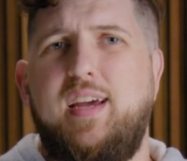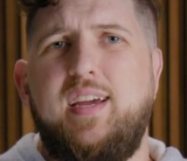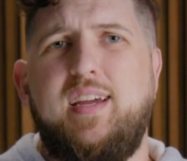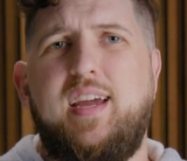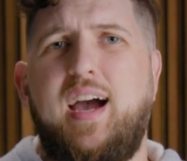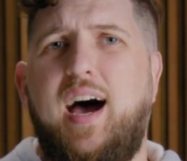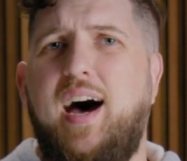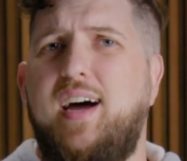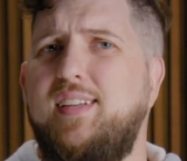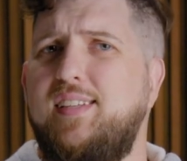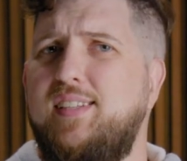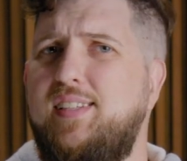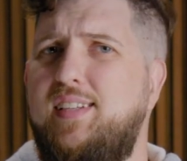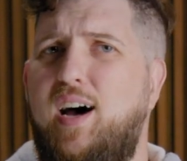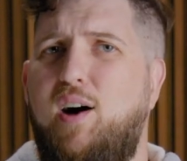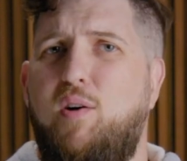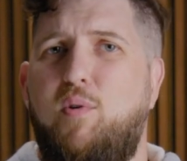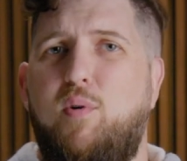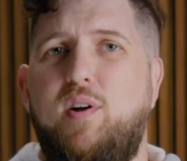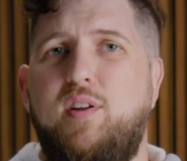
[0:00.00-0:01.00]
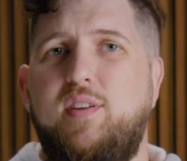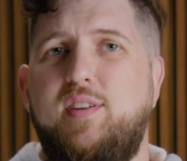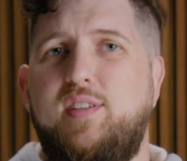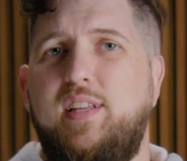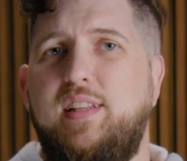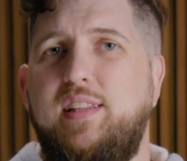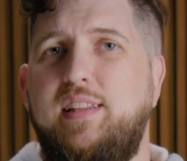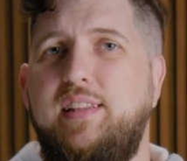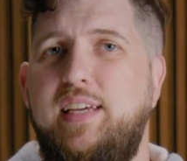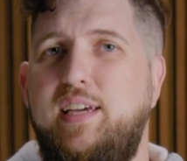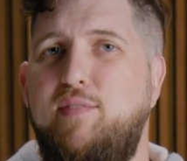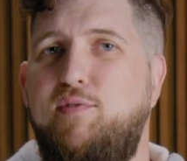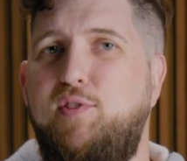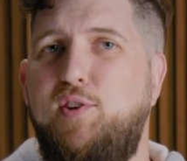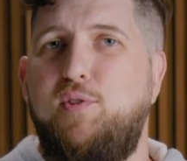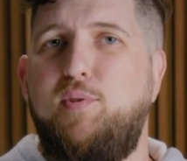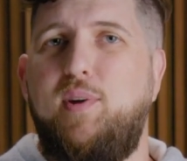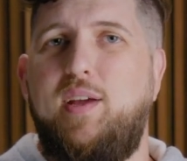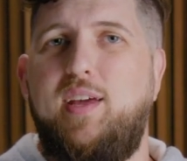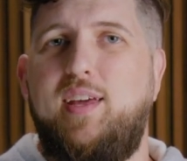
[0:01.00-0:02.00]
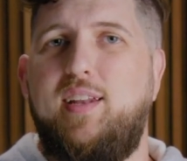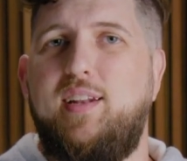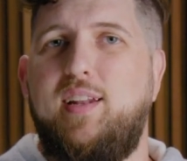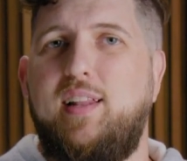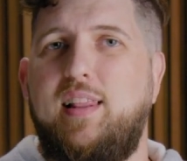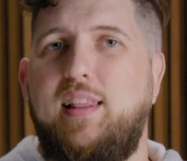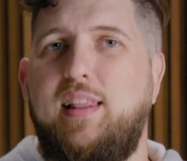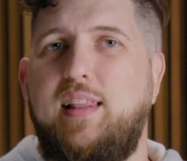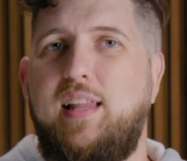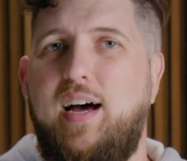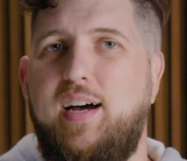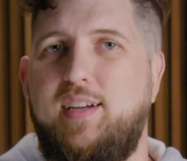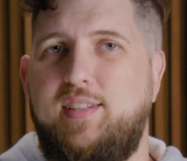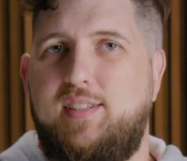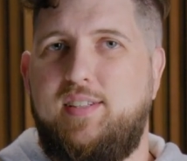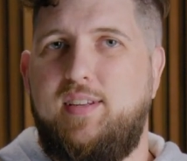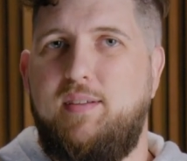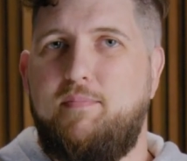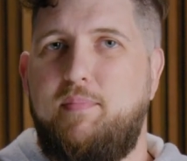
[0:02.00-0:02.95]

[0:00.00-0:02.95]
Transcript: God does not want to leave you in lust.